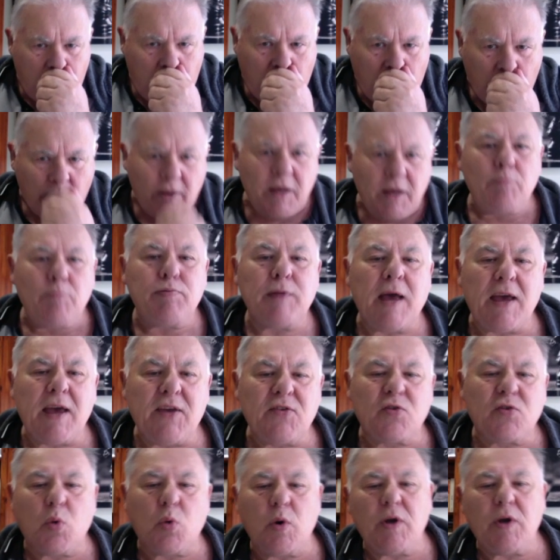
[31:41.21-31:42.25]
He plays
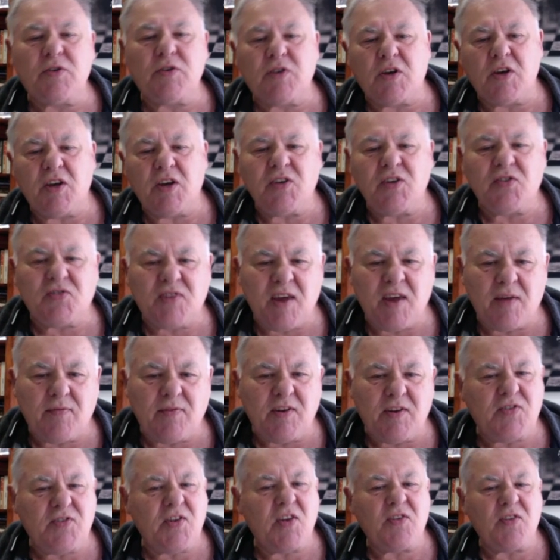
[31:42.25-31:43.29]
queen to e7,
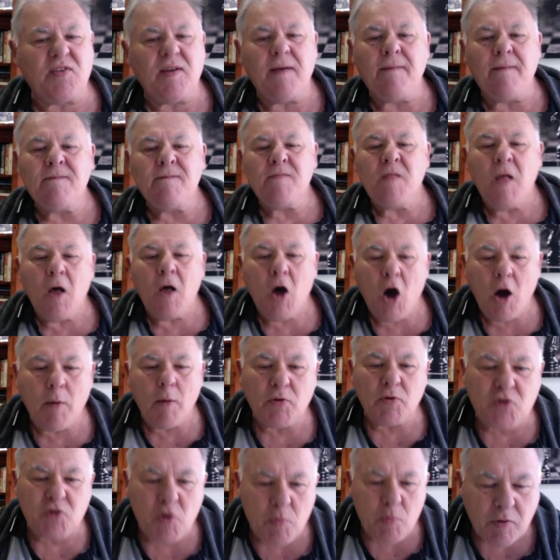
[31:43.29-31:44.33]
he says, I'm a
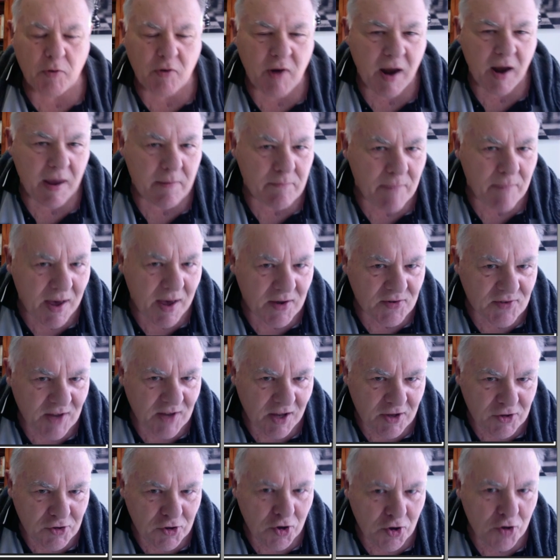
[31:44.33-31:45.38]
Super
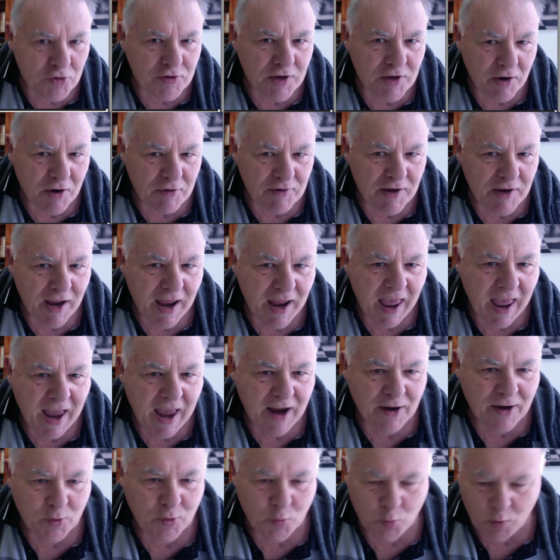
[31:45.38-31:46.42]
Grandmaster, you don't know
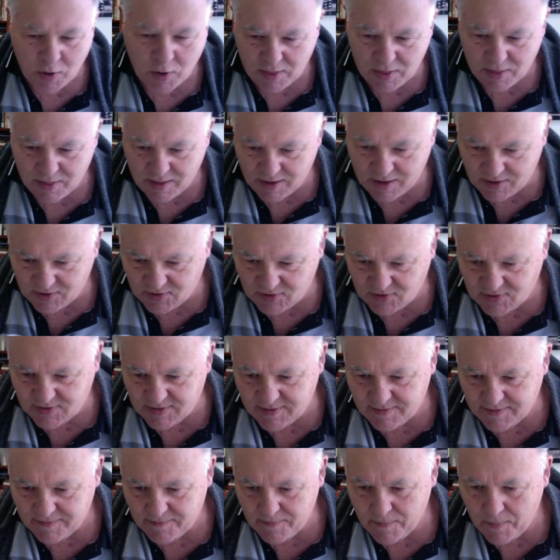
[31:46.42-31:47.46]
how to win this.
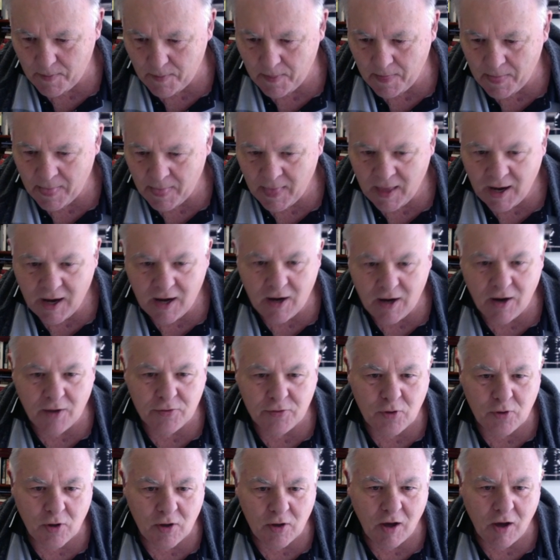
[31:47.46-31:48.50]
And I
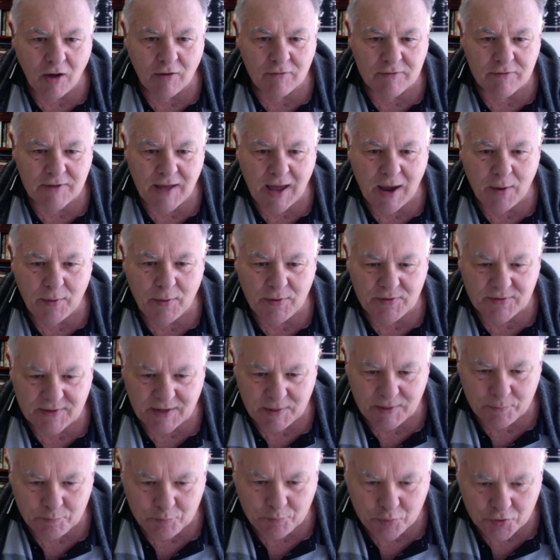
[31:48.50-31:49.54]
thought, oh no, he's
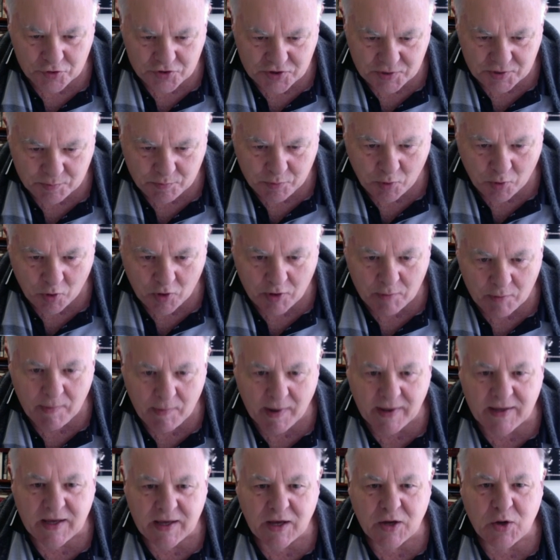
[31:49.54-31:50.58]
going to push the pawn and
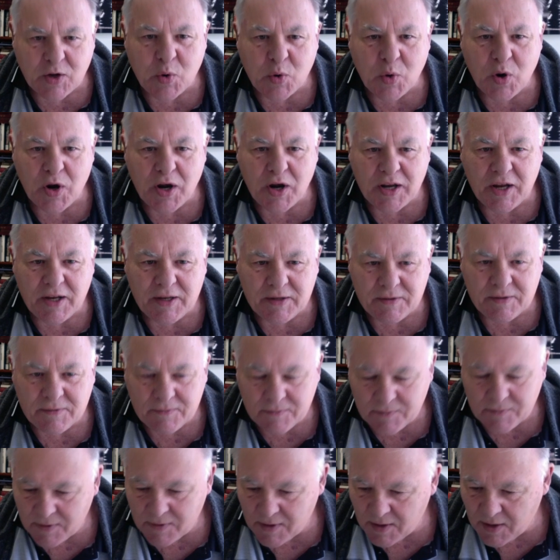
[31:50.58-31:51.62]
make a queen.
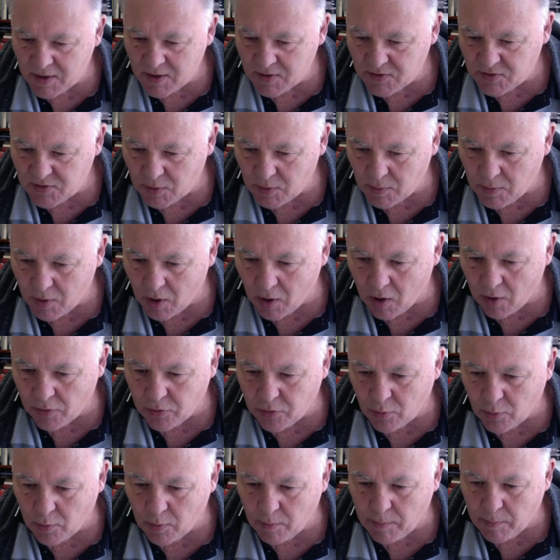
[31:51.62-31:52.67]
So I
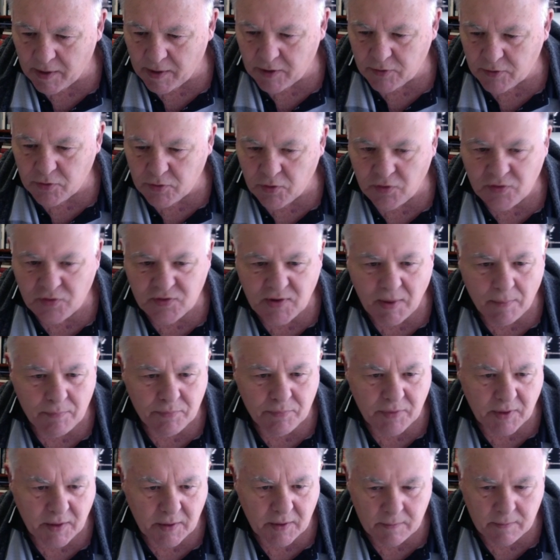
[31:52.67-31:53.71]
thought, we'd better do
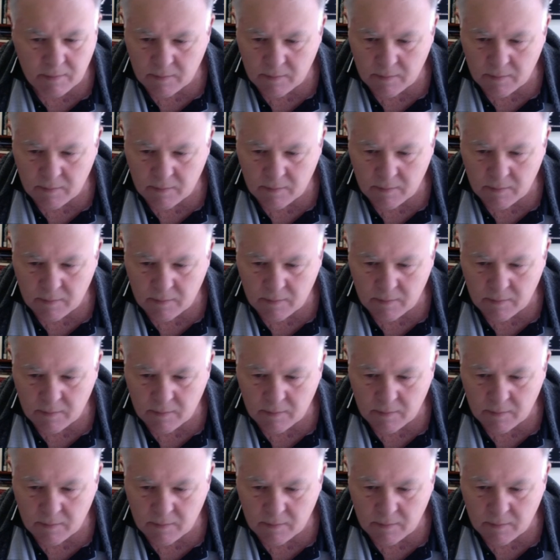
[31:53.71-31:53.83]
something.